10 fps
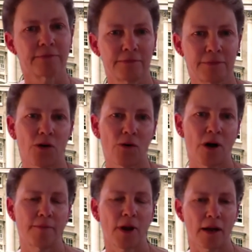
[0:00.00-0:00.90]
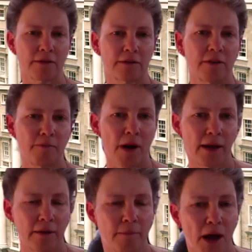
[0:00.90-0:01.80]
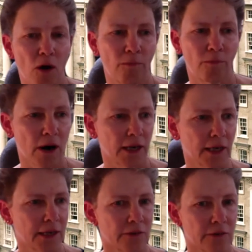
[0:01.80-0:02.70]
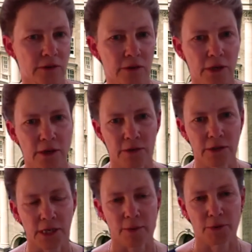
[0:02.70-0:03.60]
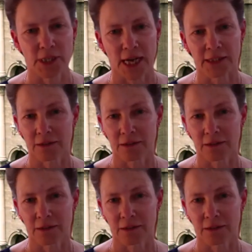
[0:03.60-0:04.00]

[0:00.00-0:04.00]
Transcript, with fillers: you know, I'm not, if my, my home market isn't, isn't uh, protected.